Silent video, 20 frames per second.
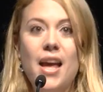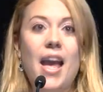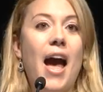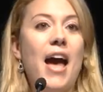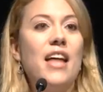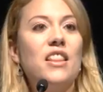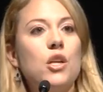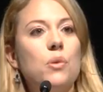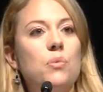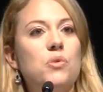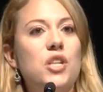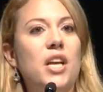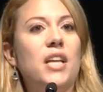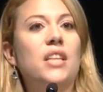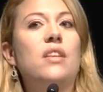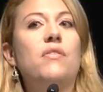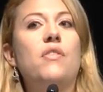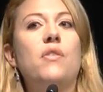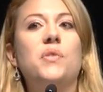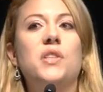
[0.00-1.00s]
And the
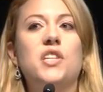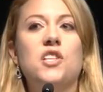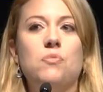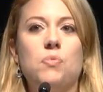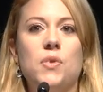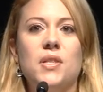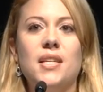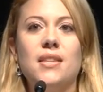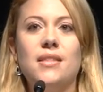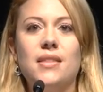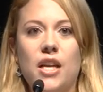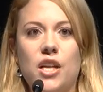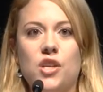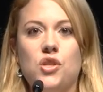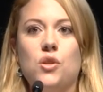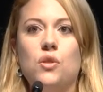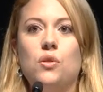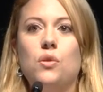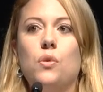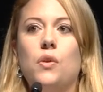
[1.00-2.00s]
objective of this
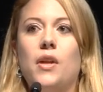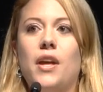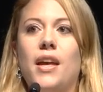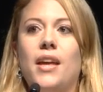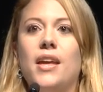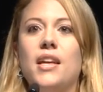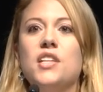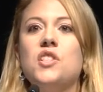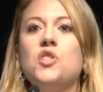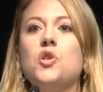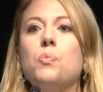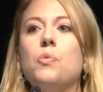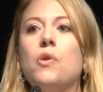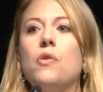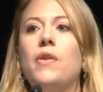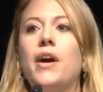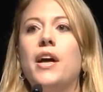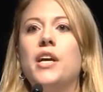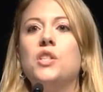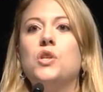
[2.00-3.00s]
presentation today is to
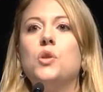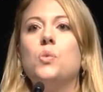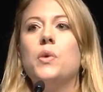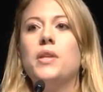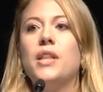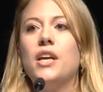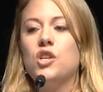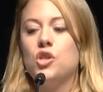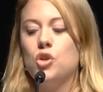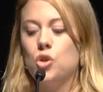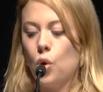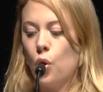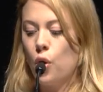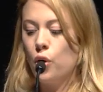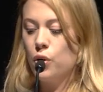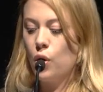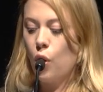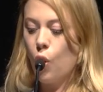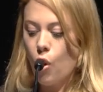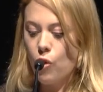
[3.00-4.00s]
provide you with a
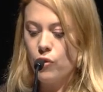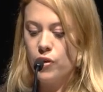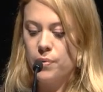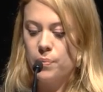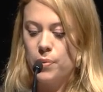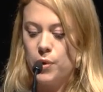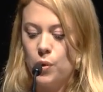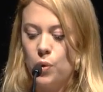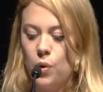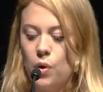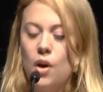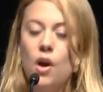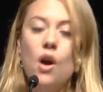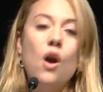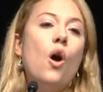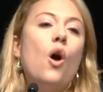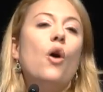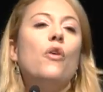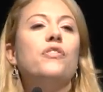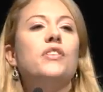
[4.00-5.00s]
short overview
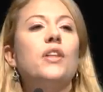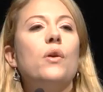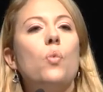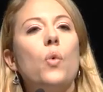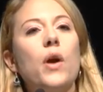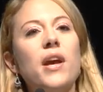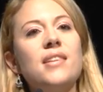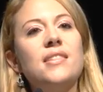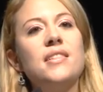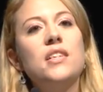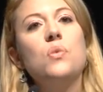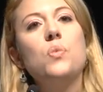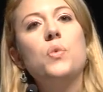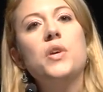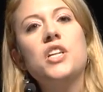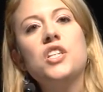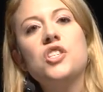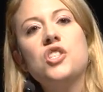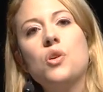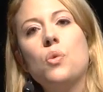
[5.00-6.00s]
of the ways in
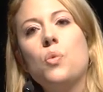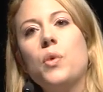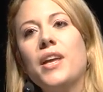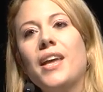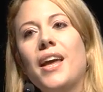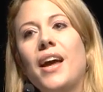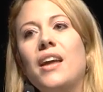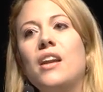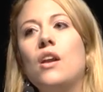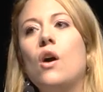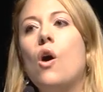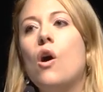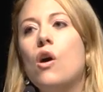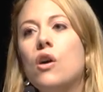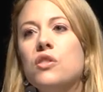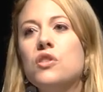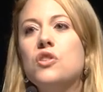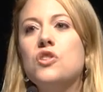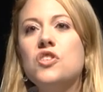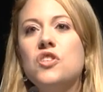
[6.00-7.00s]
which we can
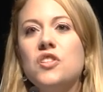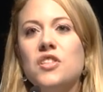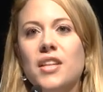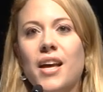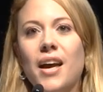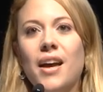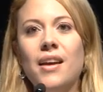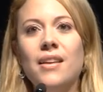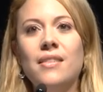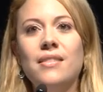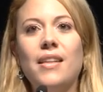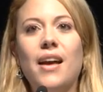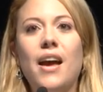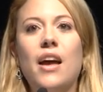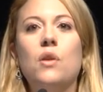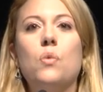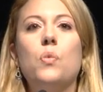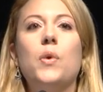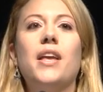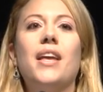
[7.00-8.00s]
understand
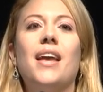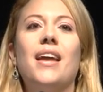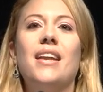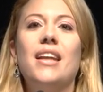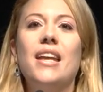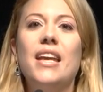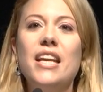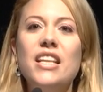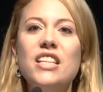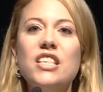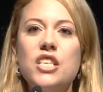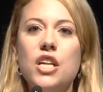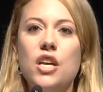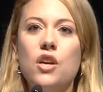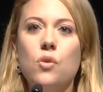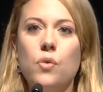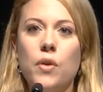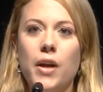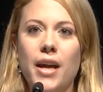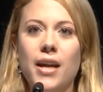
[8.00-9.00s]
and we can
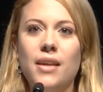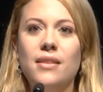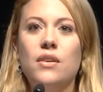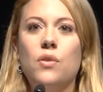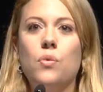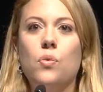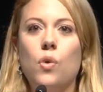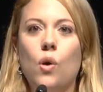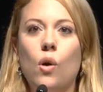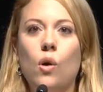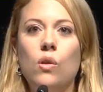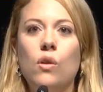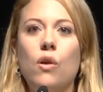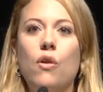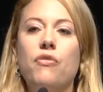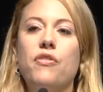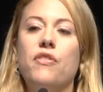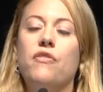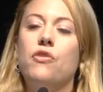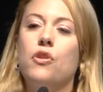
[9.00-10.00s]
integrate the role
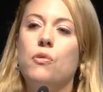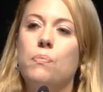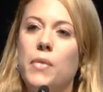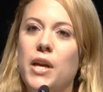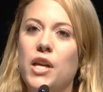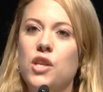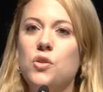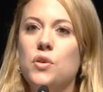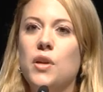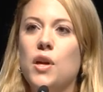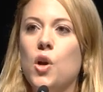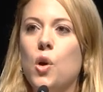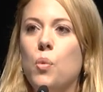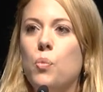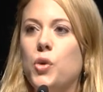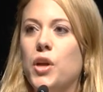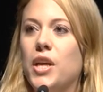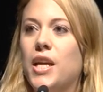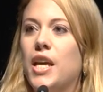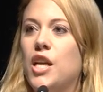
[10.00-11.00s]
of information and
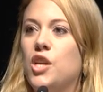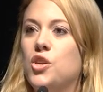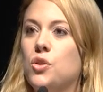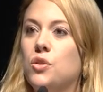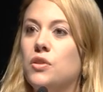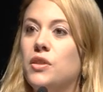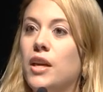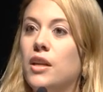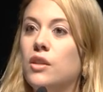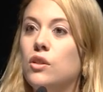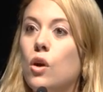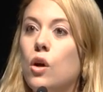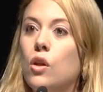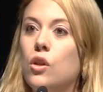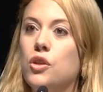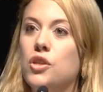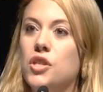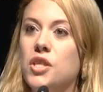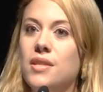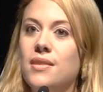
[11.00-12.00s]
communication
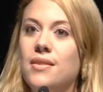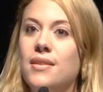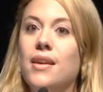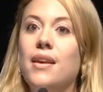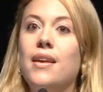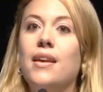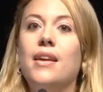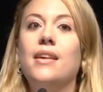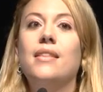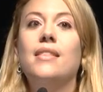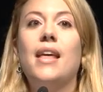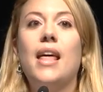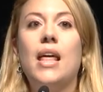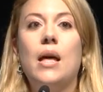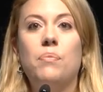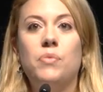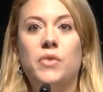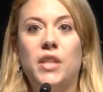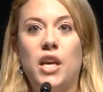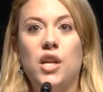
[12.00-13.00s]
technologies in the
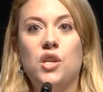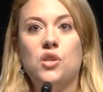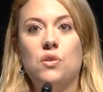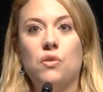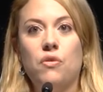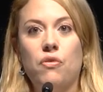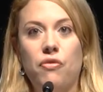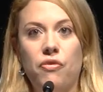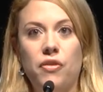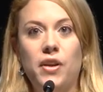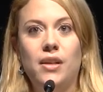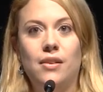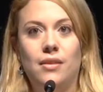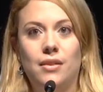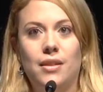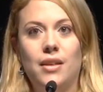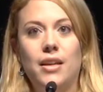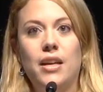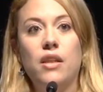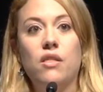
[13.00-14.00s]
adaptation
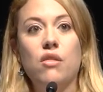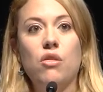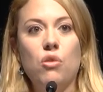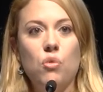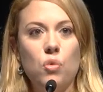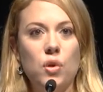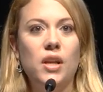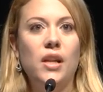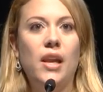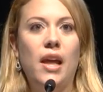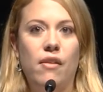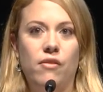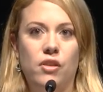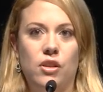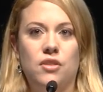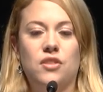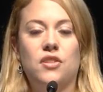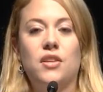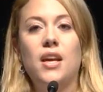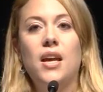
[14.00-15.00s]
field in 3
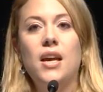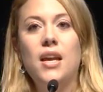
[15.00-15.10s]
levels: